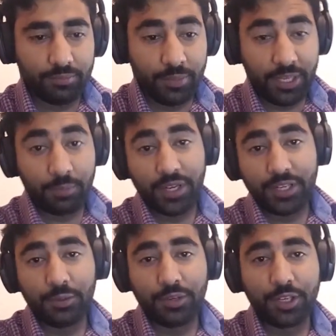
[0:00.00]
make
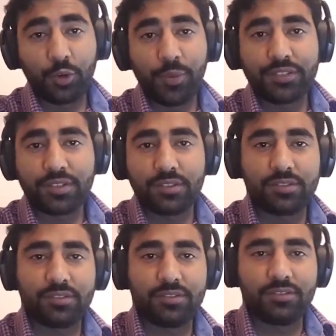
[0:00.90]
money during your
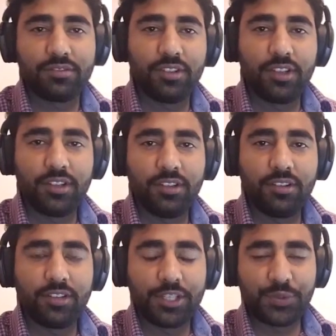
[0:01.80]
masters.
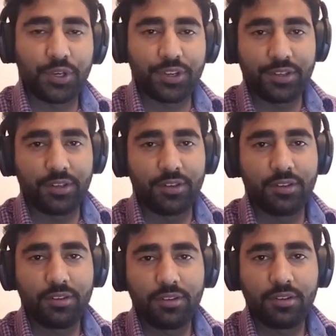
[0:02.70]
That's what I did.
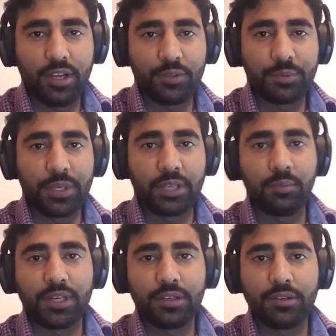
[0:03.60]
I was
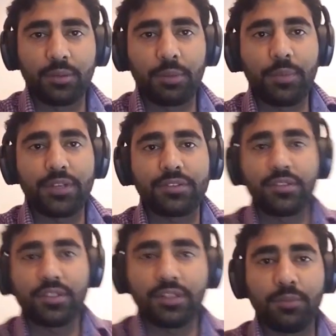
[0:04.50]
making money during my
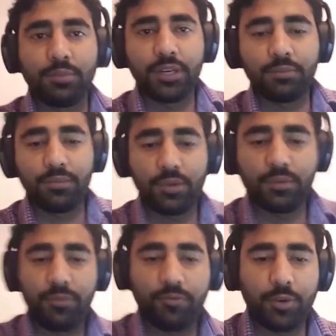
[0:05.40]
masters. I didn't pay
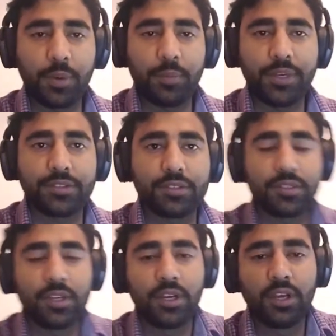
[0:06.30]
for my masters.